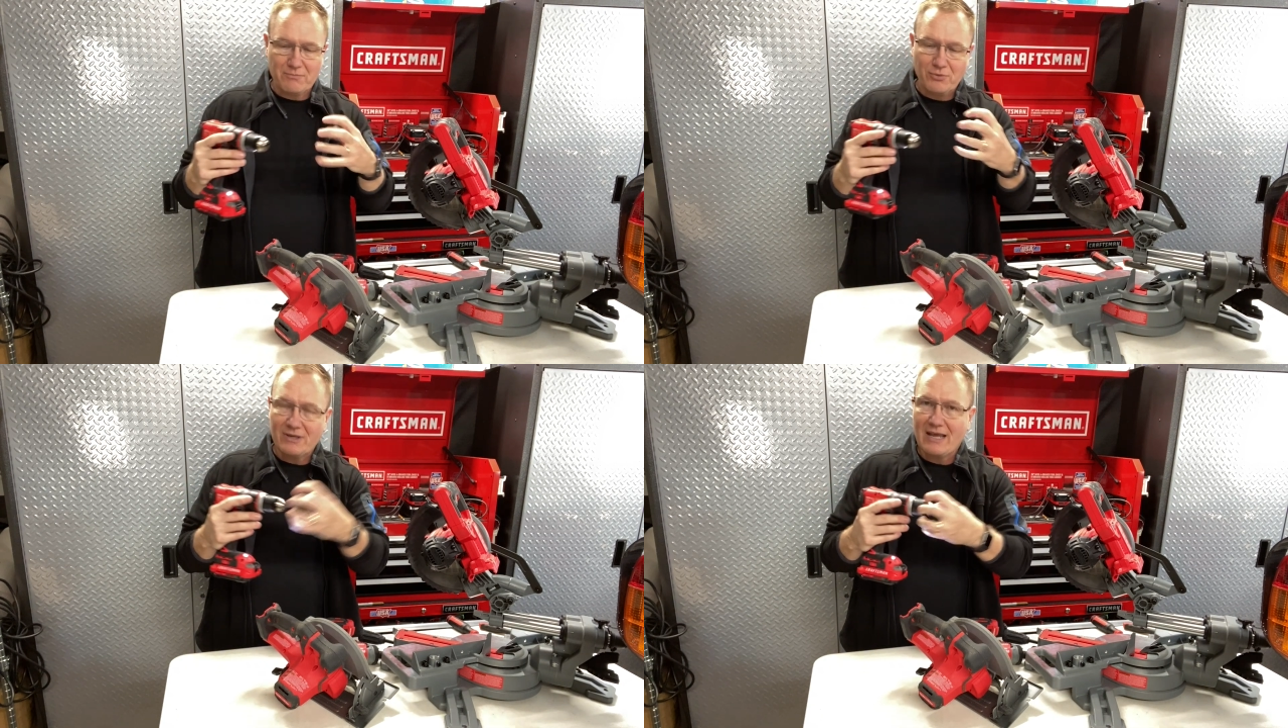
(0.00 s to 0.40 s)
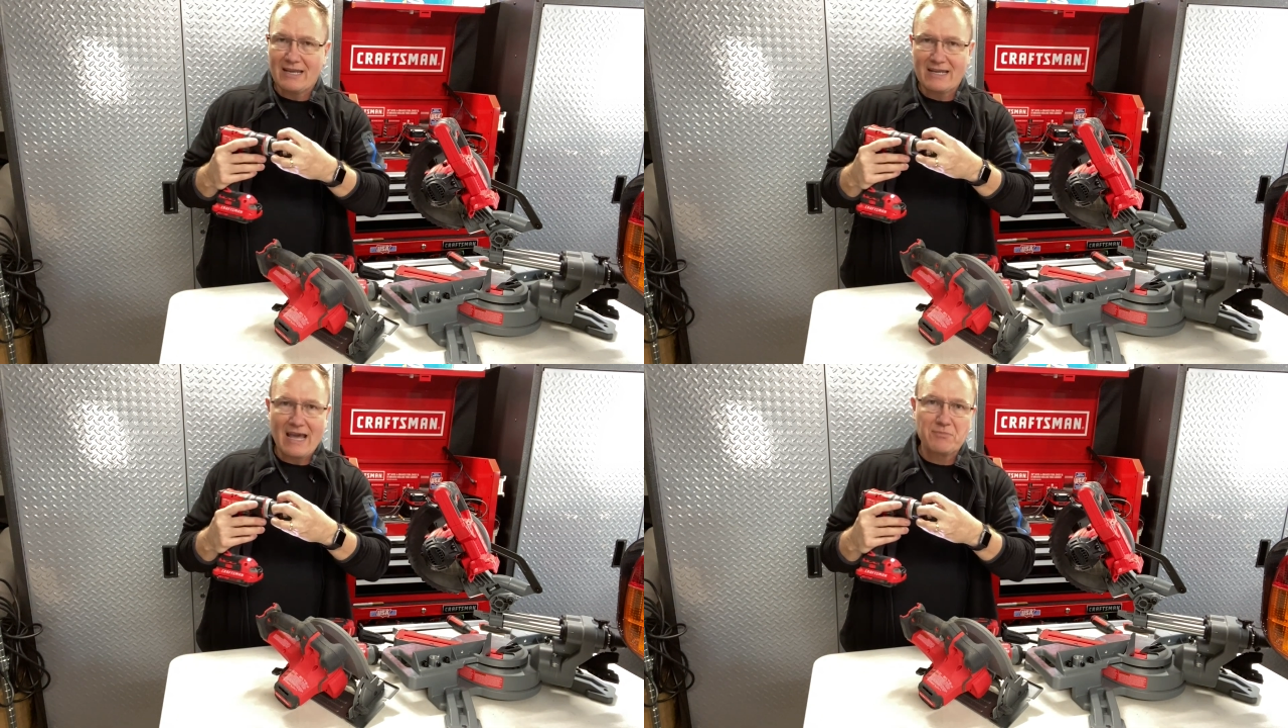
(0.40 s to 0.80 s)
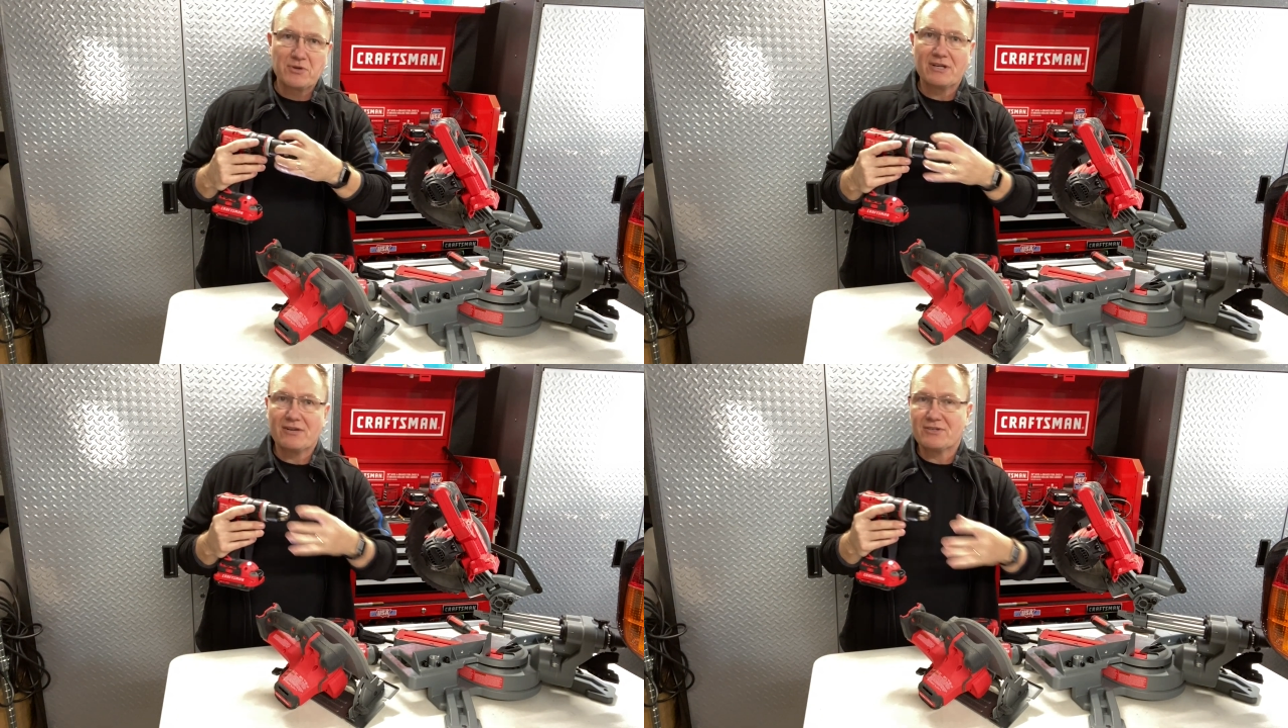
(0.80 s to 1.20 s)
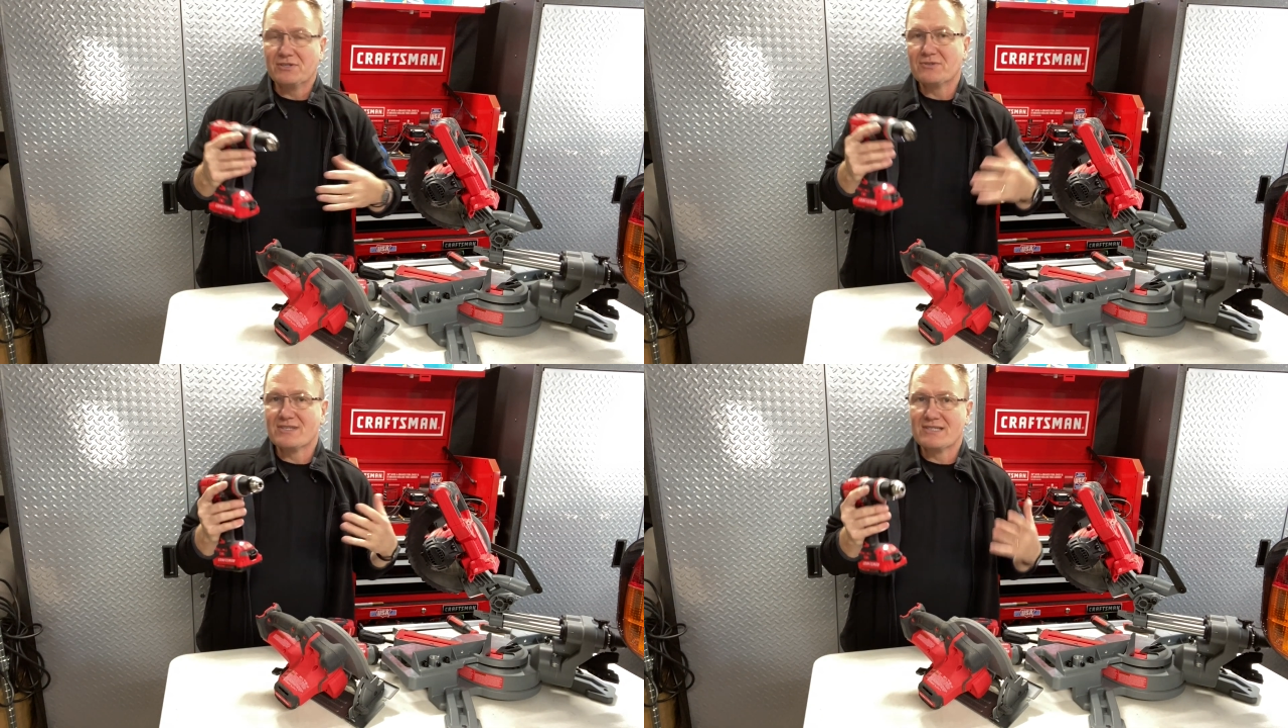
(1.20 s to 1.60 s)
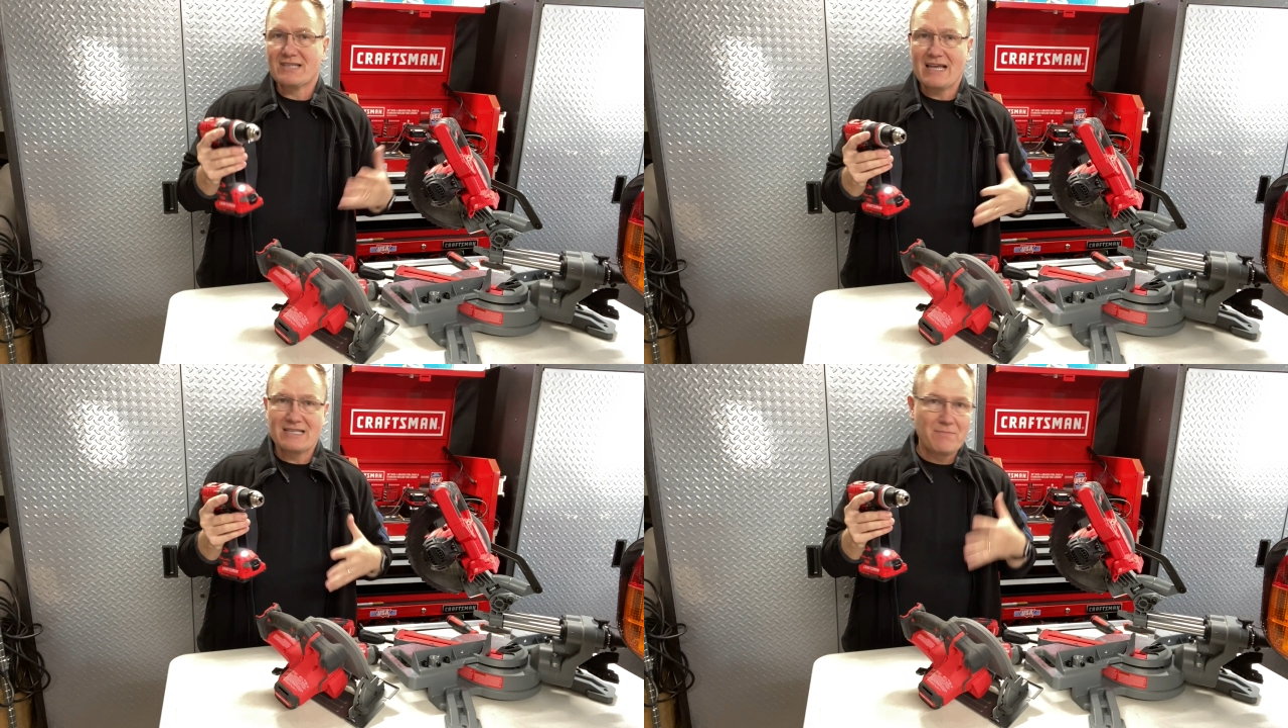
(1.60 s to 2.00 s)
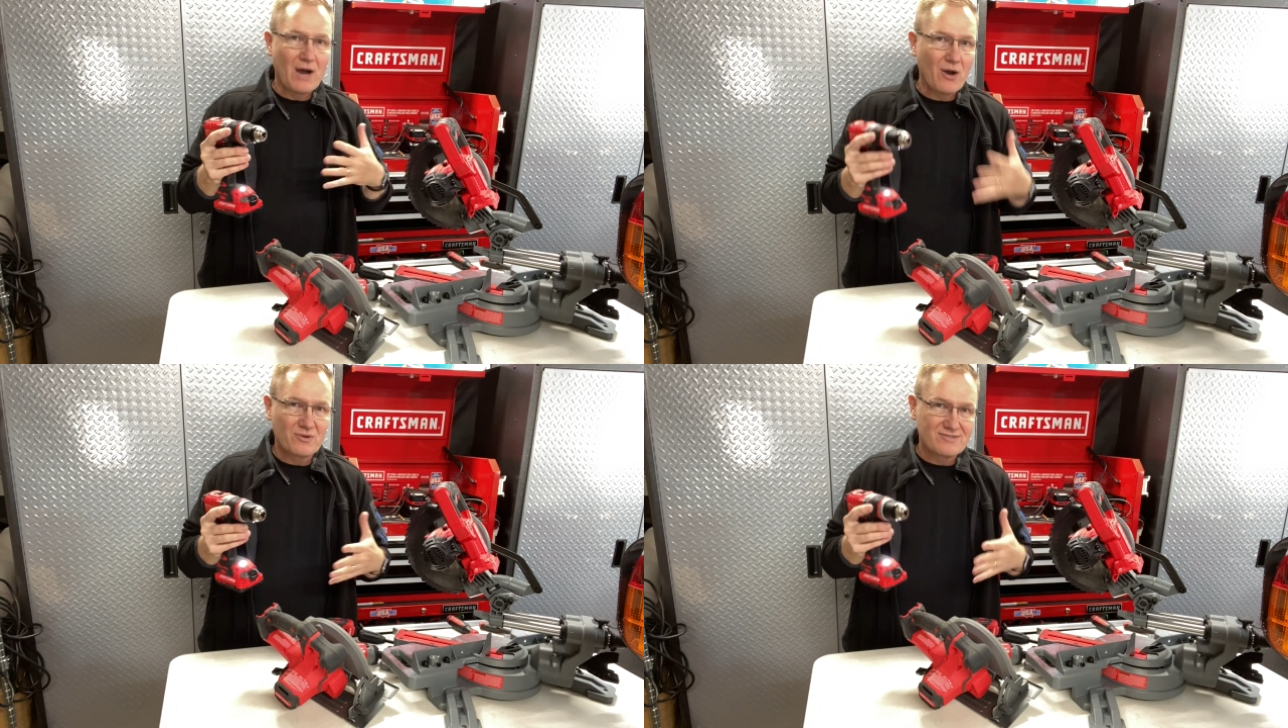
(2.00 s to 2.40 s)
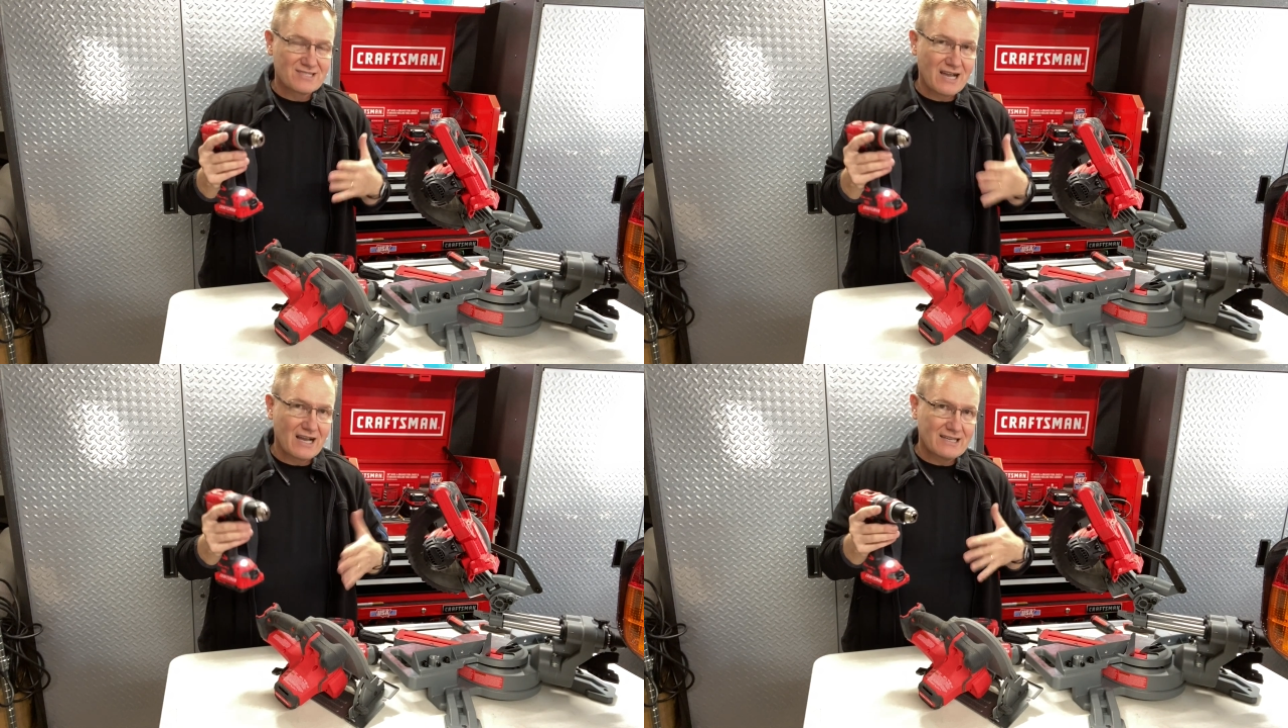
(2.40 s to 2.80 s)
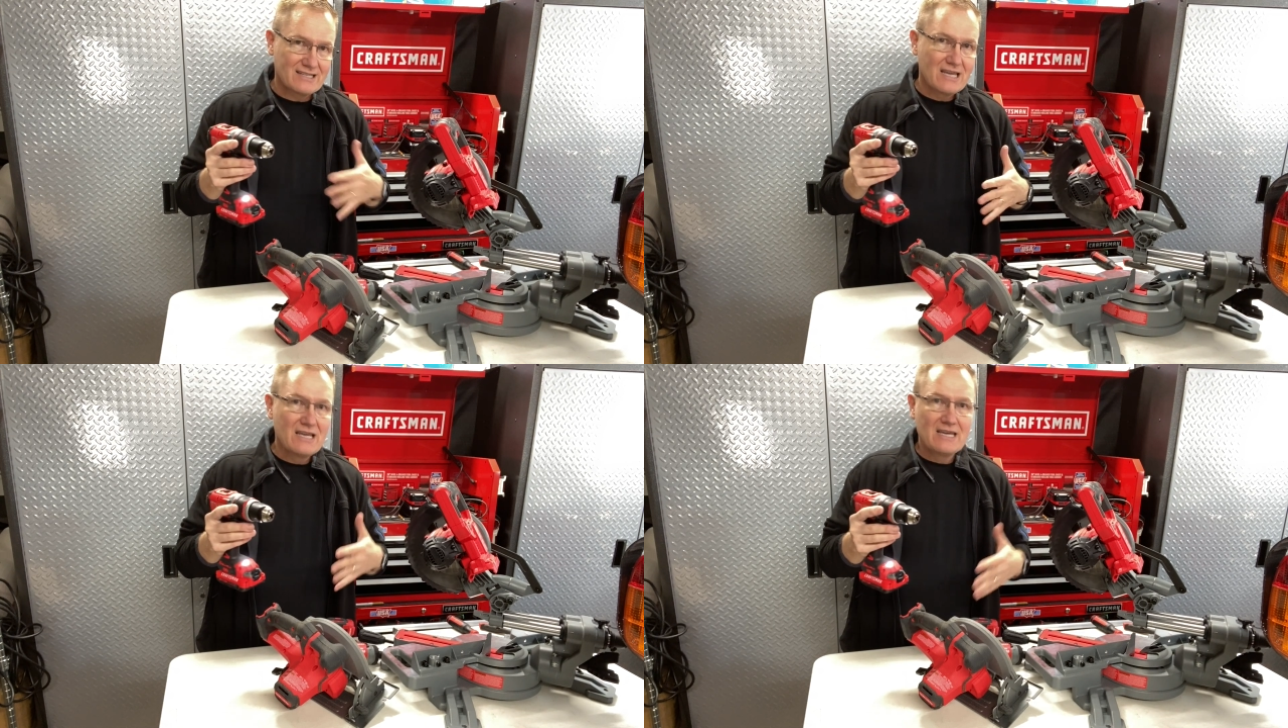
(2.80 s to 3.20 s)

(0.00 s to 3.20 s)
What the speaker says: put an adapter in here to use this as a power socket